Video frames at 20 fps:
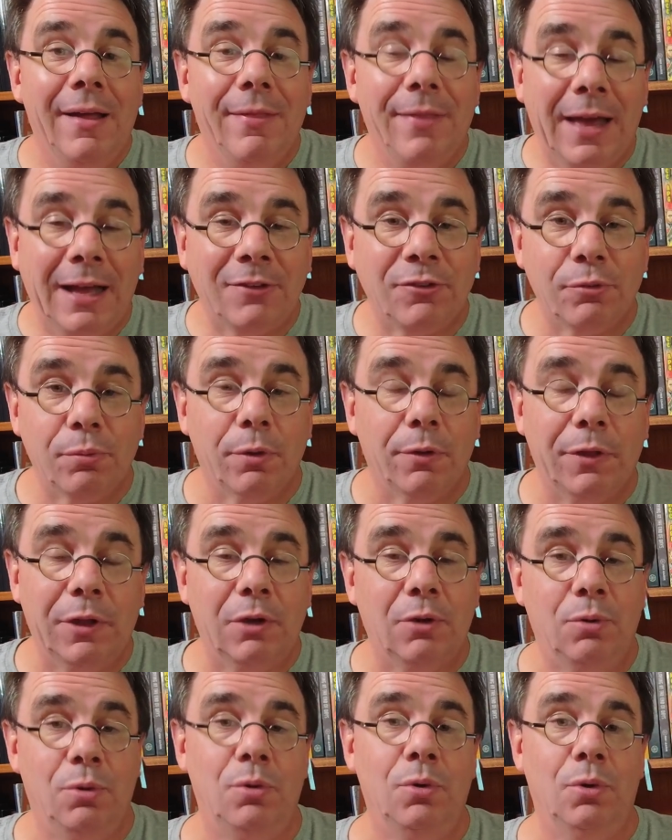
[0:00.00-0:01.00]
That's really
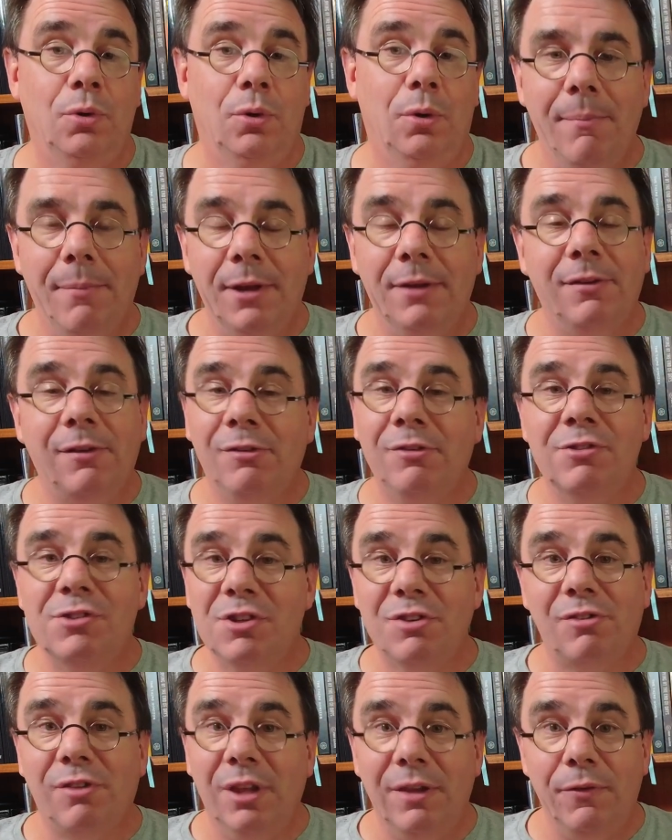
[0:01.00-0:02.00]
cool. But it doesn't
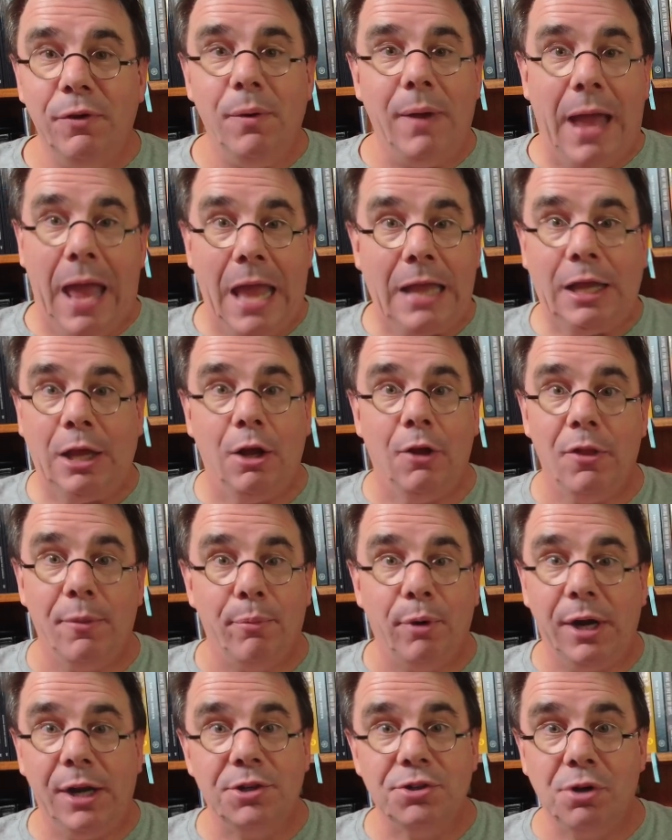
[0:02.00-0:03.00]
just leave you hanging on the
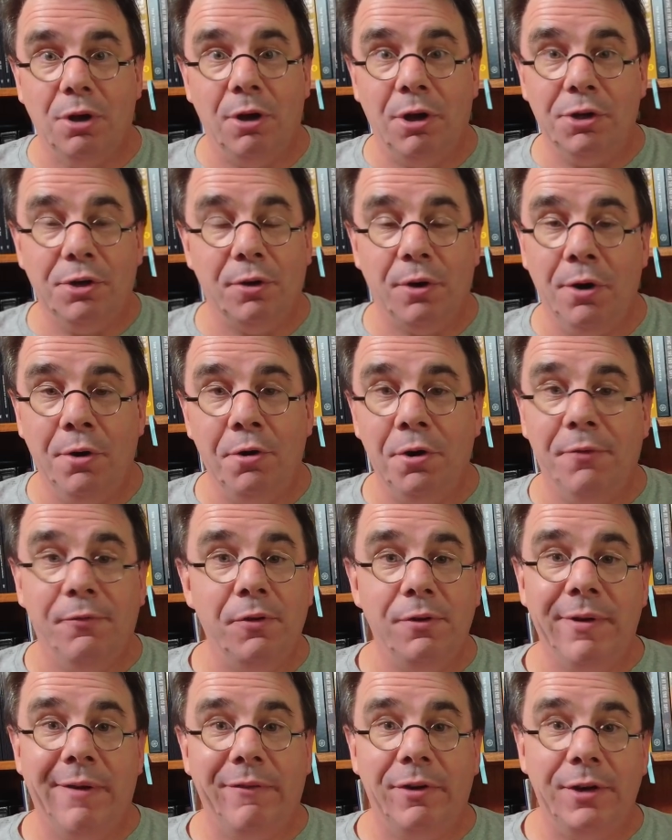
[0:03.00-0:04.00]
branch all on your own if
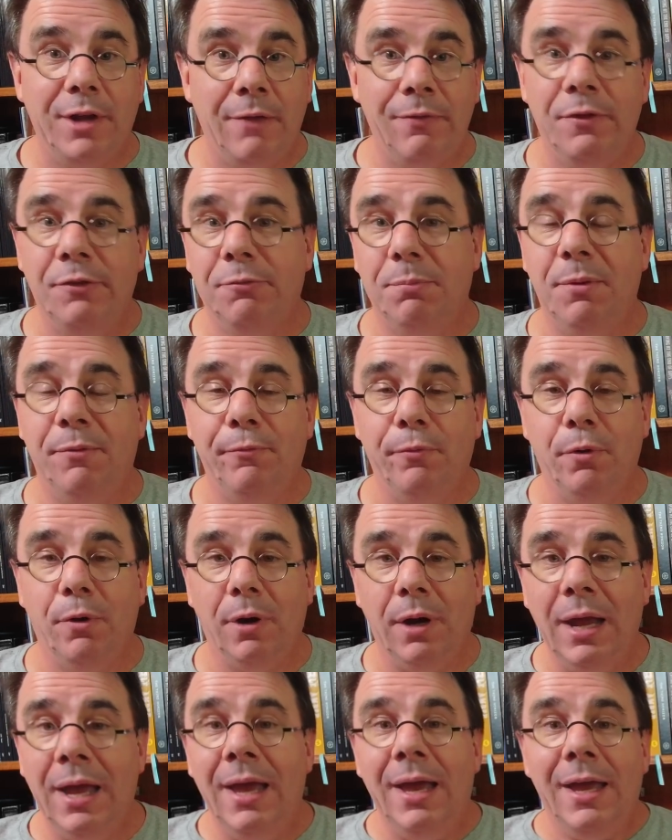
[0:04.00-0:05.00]
you've never done this
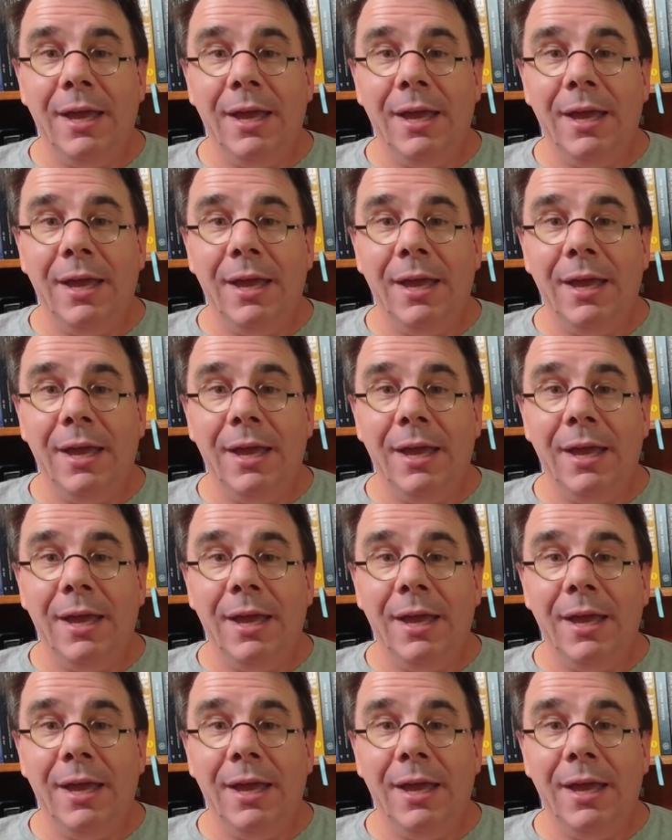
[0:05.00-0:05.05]
before.